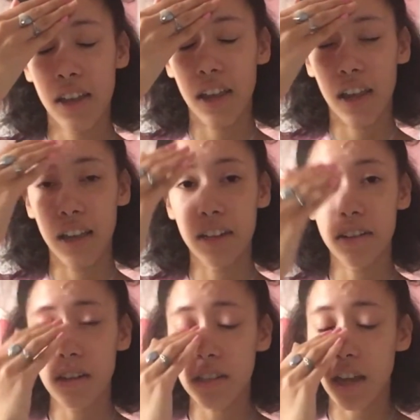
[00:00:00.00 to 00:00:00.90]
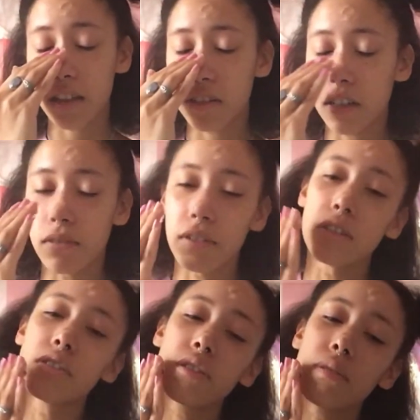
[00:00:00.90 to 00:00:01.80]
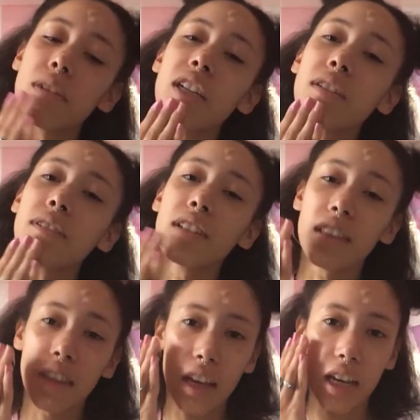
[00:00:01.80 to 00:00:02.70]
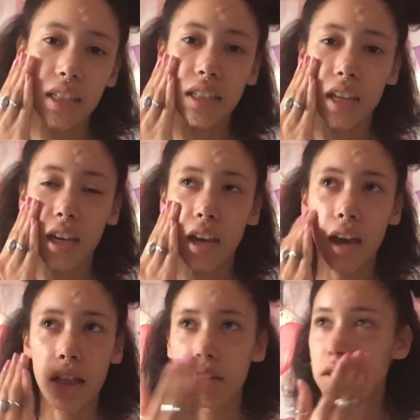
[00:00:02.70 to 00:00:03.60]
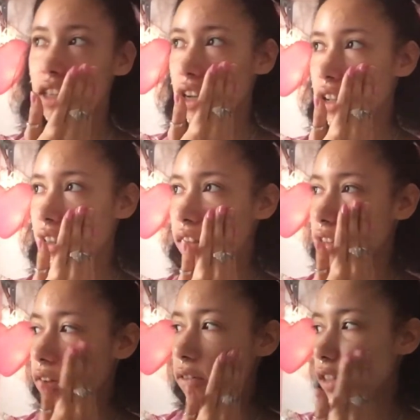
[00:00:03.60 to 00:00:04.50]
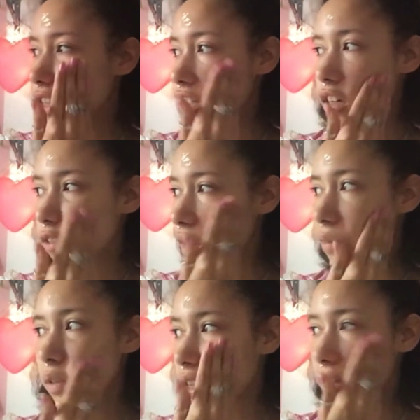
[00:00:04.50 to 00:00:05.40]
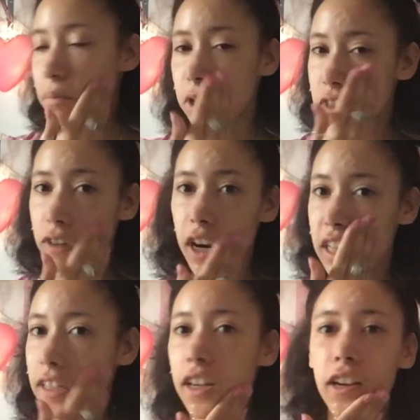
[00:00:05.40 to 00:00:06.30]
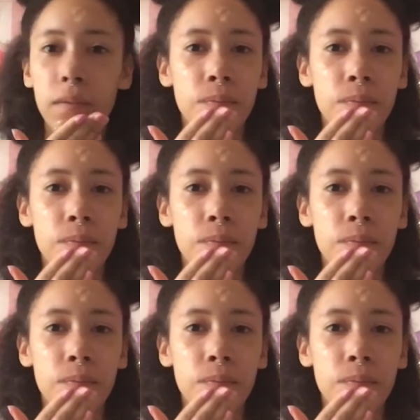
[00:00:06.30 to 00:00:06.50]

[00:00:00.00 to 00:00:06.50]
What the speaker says: And you can use aloe gel for so many different things. Like aloe gel, not only is it incredibly moisturizing,